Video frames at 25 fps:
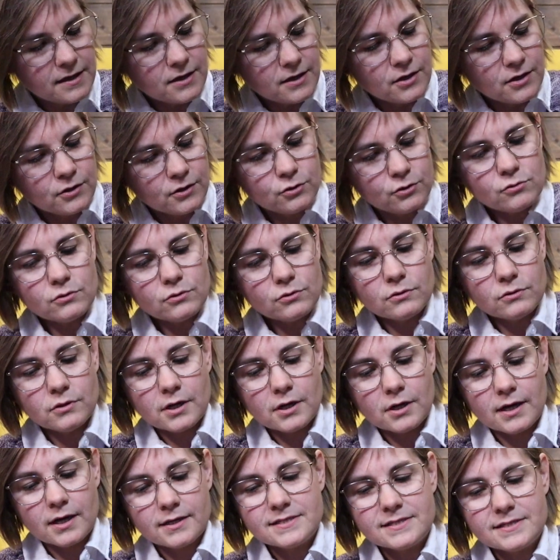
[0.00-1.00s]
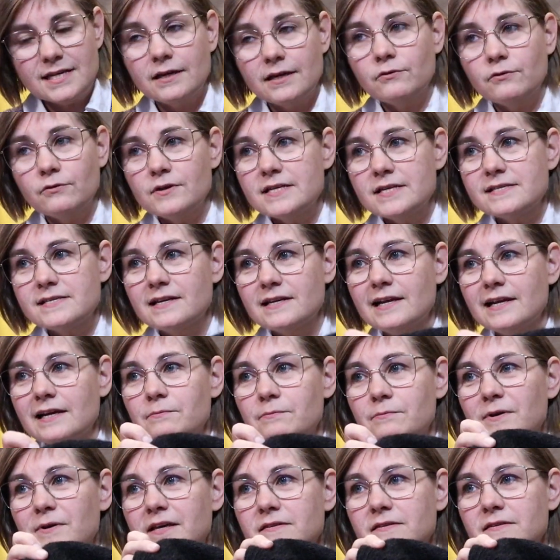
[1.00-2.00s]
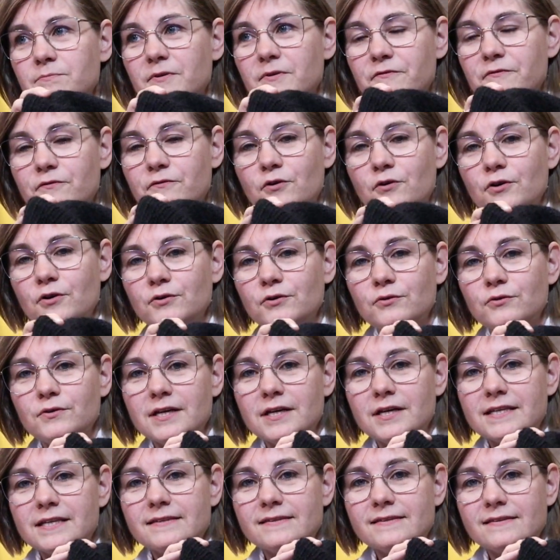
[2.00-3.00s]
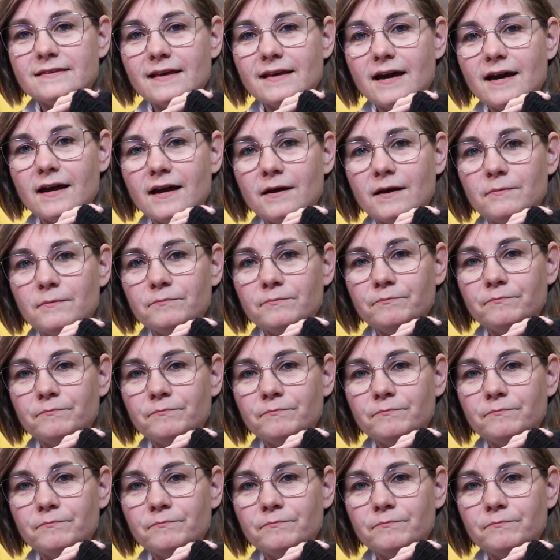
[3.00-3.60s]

You decrease a little bit before you knit the